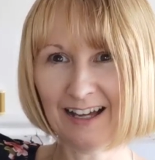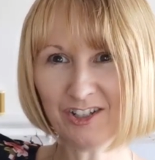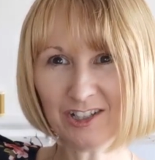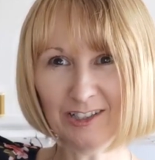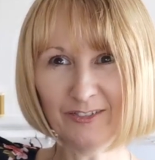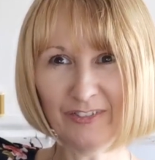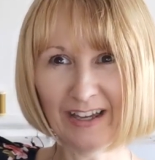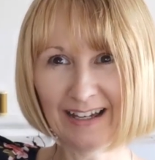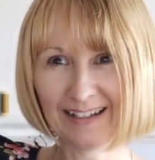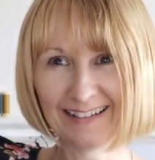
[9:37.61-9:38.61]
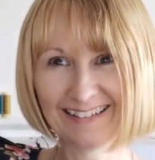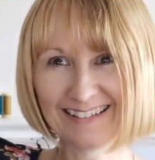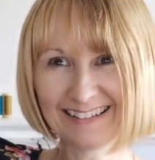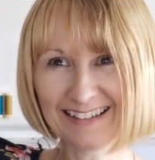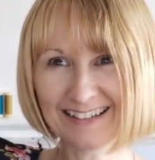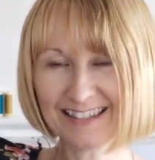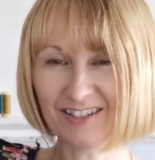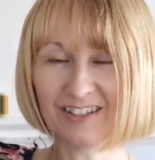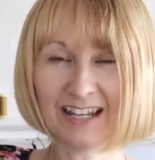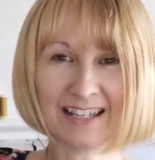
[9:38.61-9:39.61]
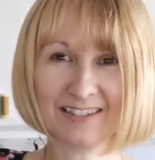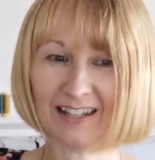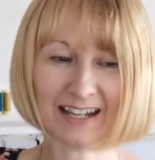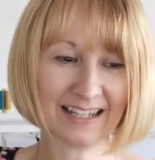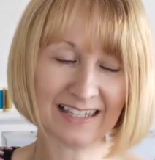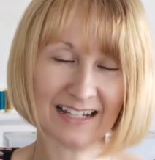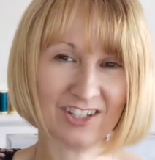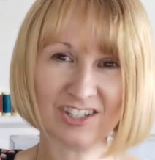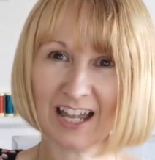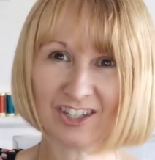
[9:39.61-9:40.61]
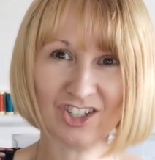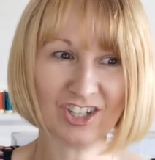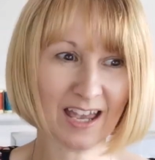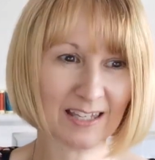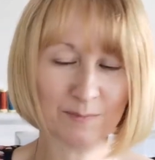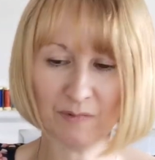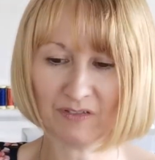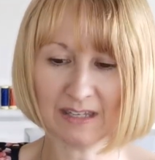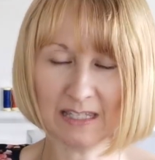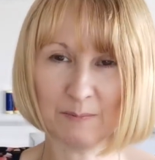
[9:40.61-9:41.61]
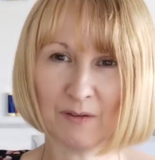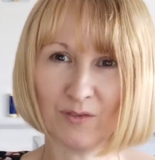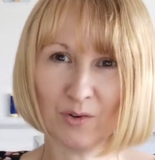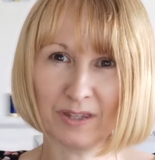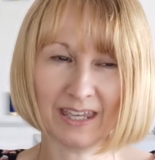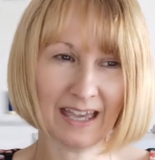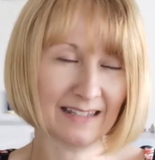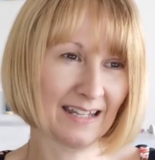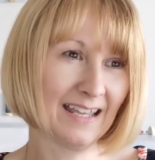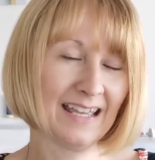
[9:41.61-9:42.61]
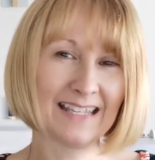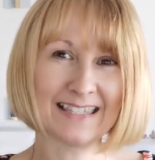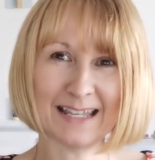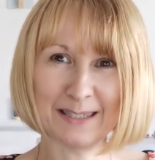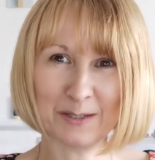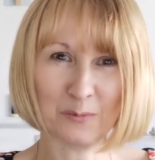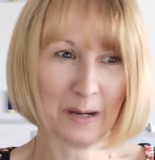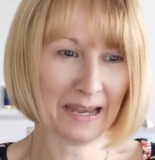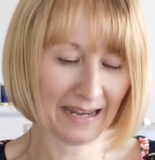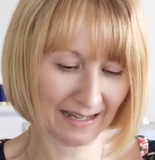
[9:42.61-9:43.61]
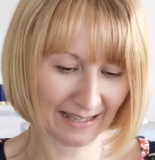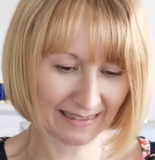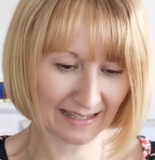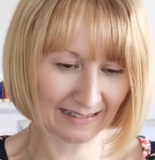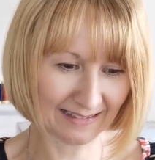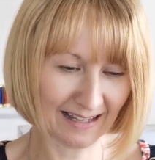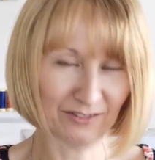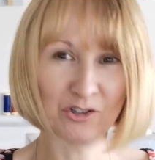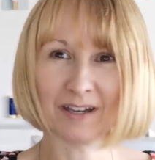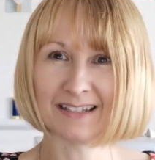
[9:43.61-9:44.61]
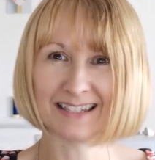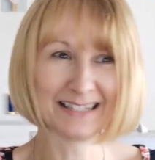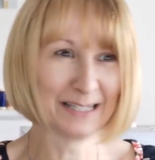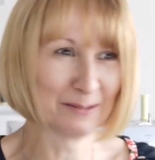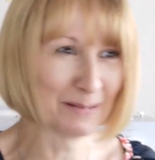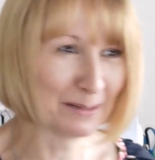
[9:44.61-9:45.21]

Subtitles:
I just love that, so nice. So like I said, I just had to share some of these before they get sent away, and then I'll not get to see them